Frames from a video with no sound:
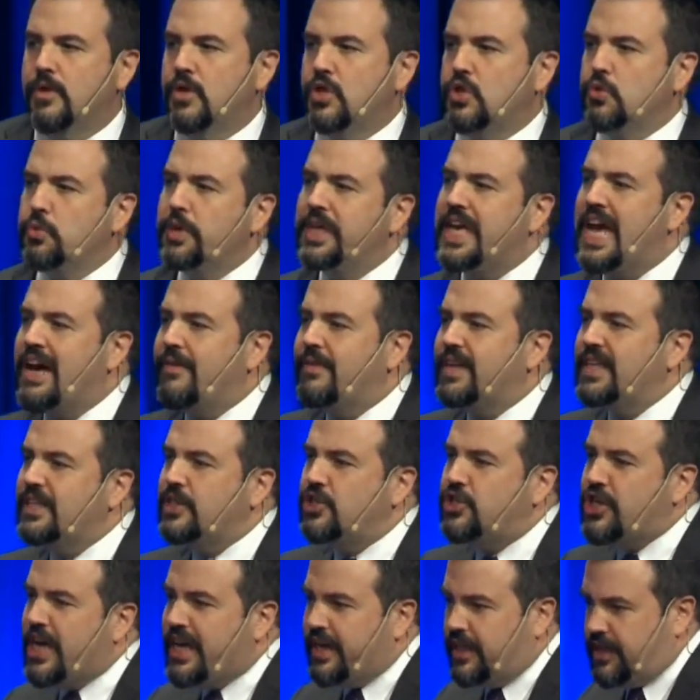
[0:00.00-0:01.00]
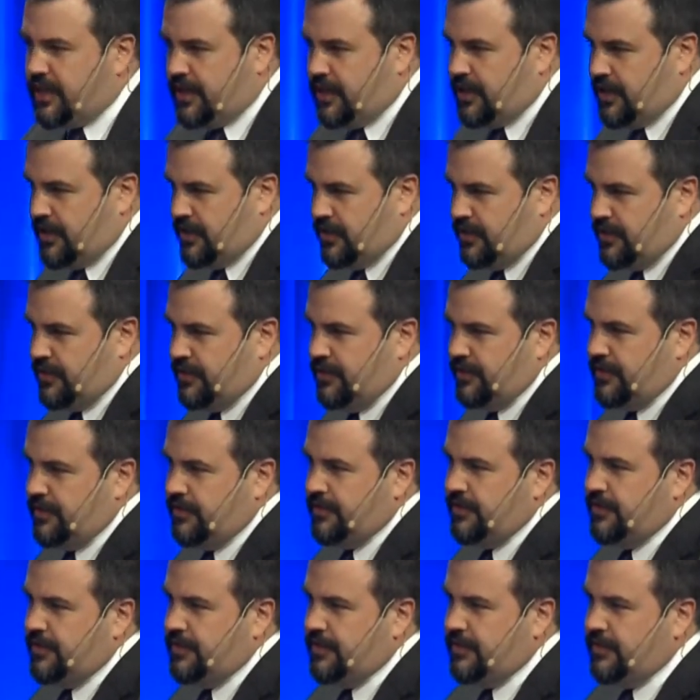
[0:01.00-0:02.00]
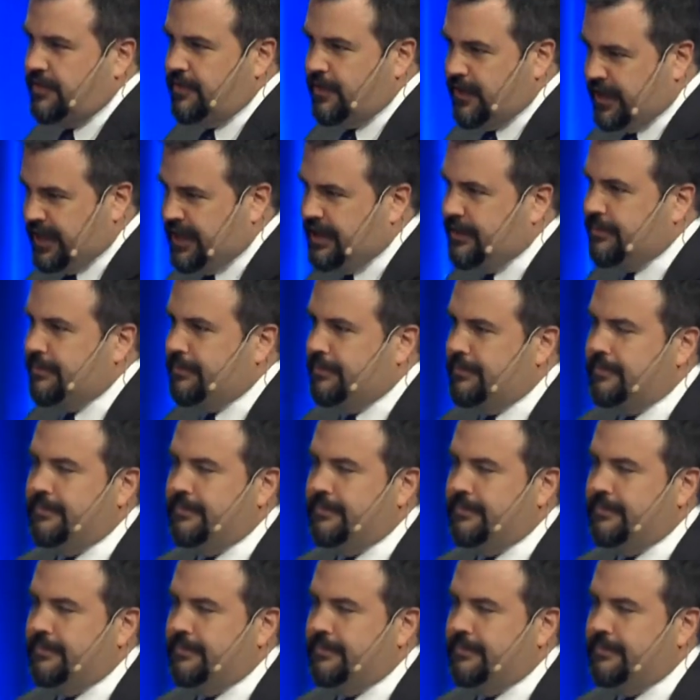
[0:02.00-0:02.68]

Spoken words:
Do we have an agenda for him?